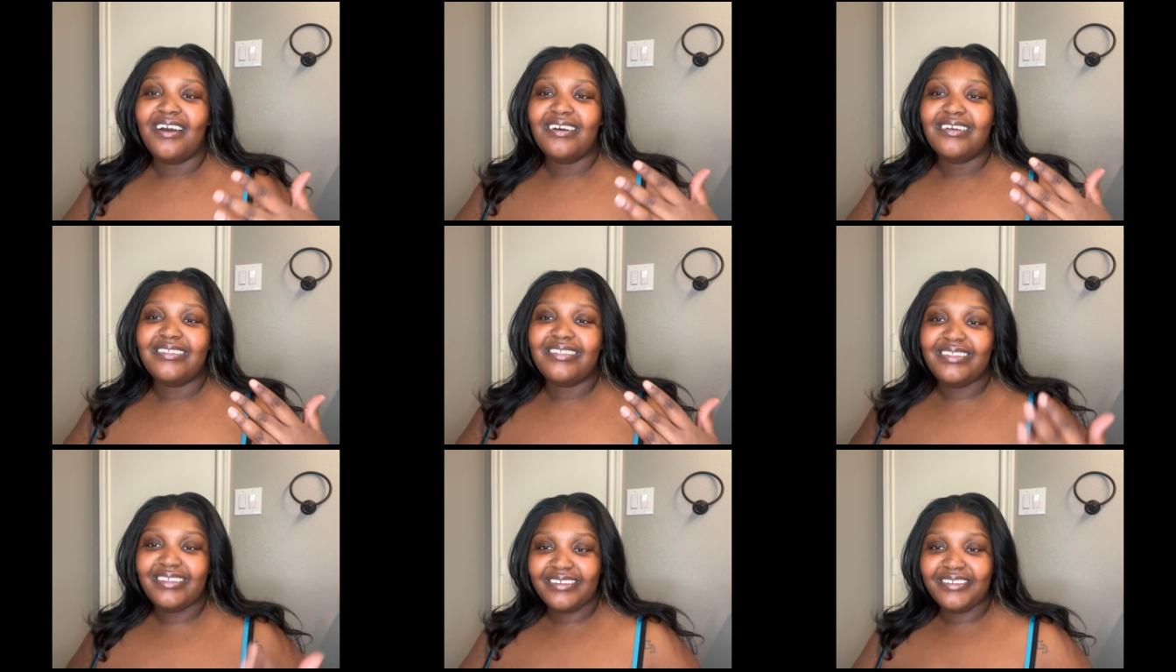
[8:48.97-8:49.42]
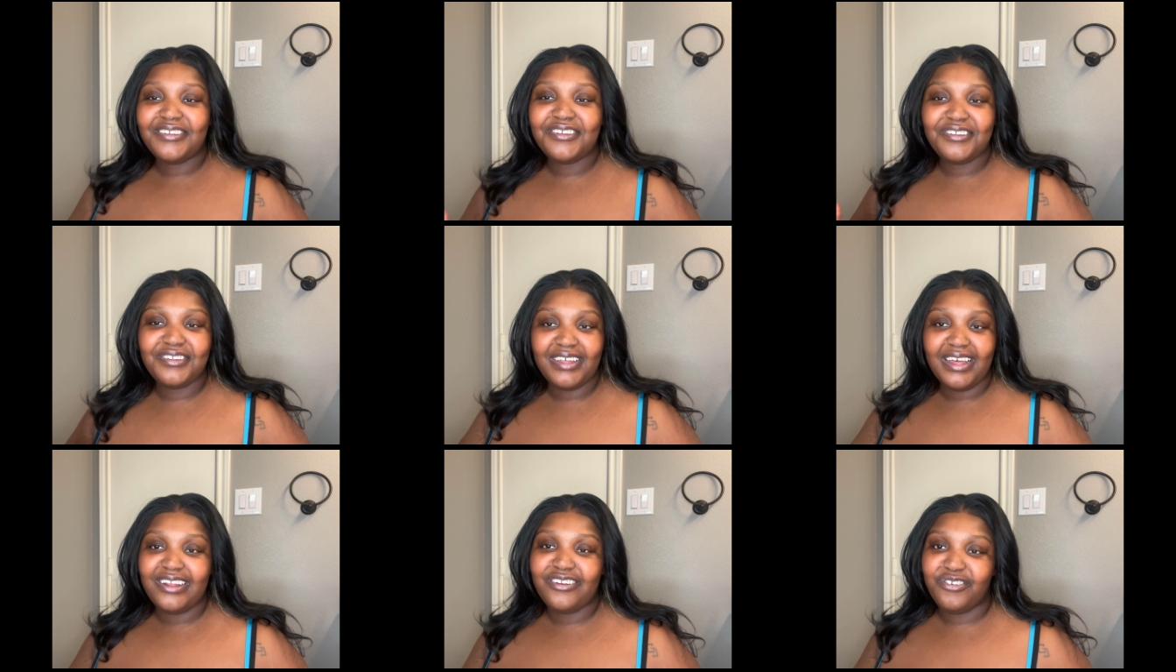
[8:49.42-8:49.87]
This is
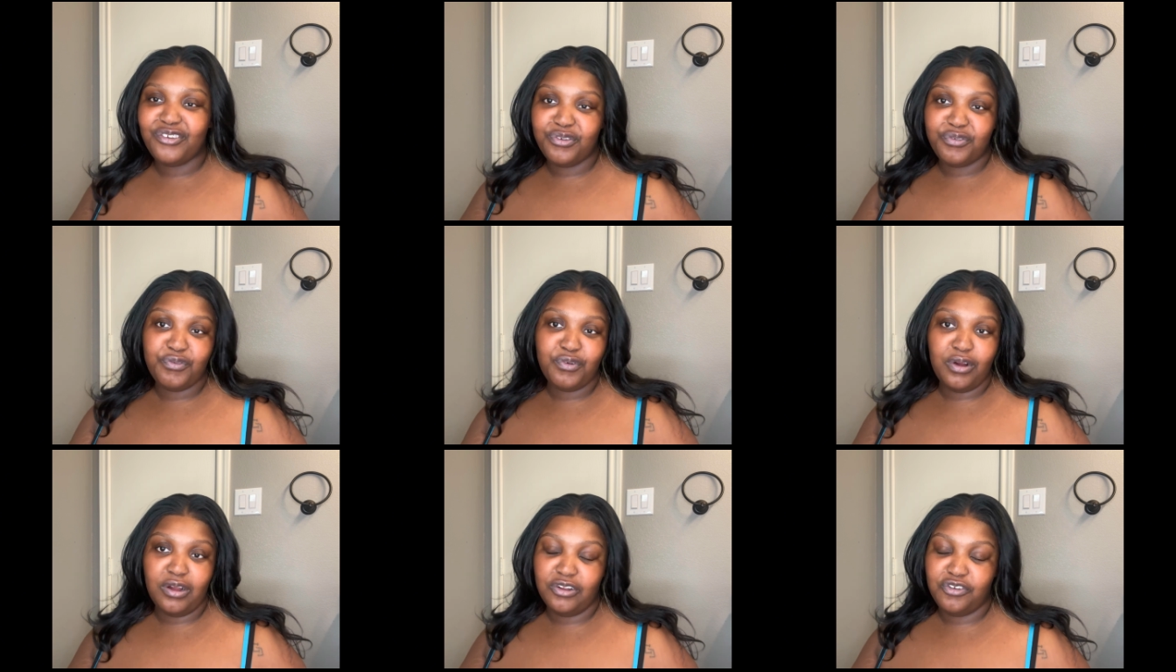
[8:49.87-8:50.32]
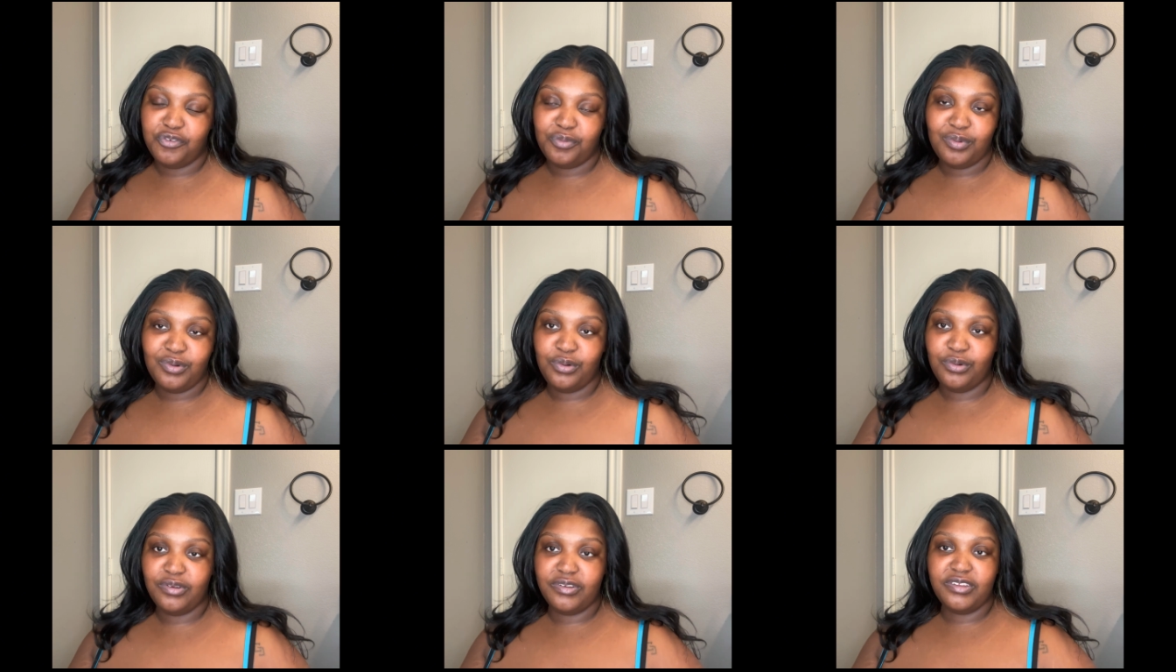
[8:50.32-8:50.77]
not just for
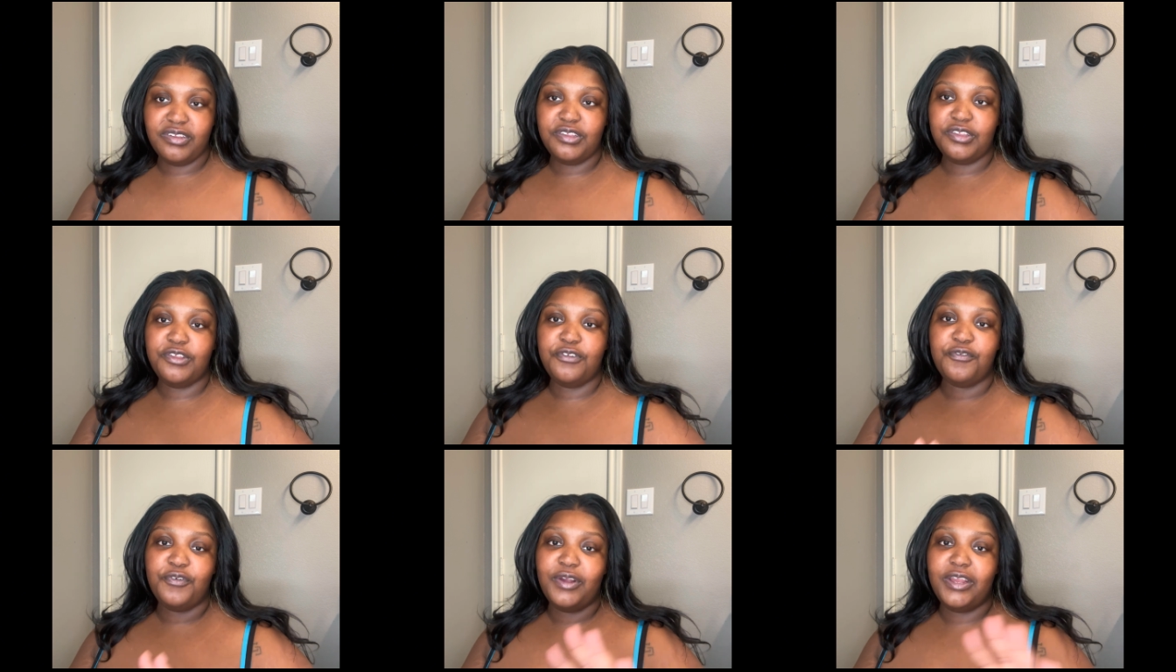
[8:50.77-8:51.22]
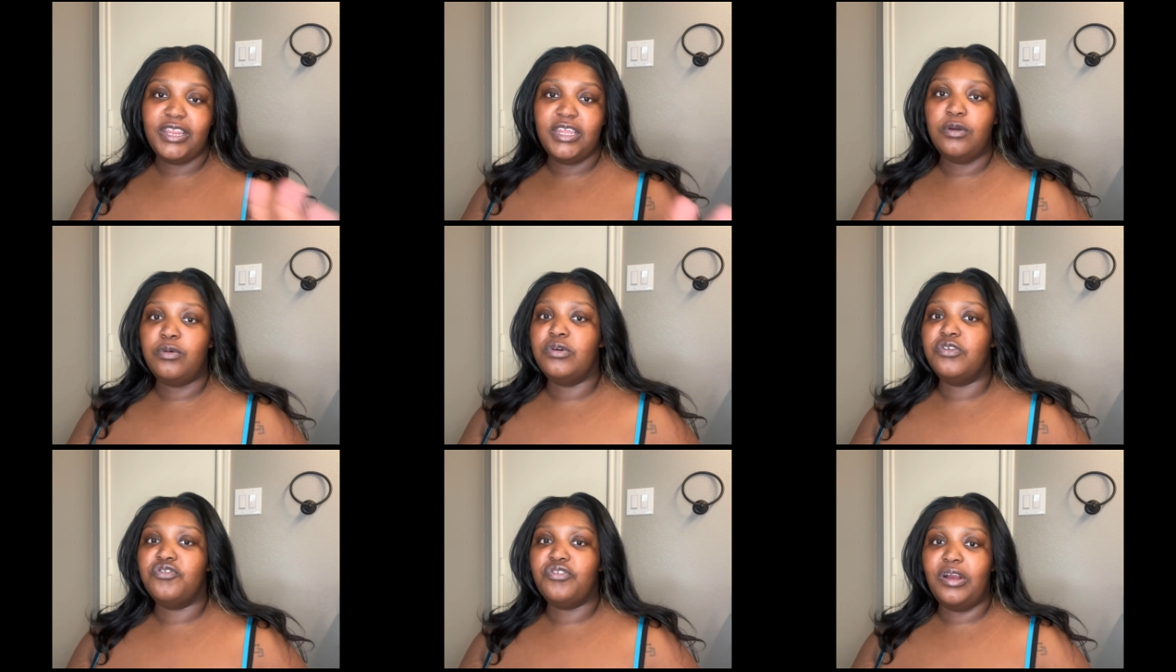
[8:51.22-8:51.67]
entrepreneurs. This is for anyone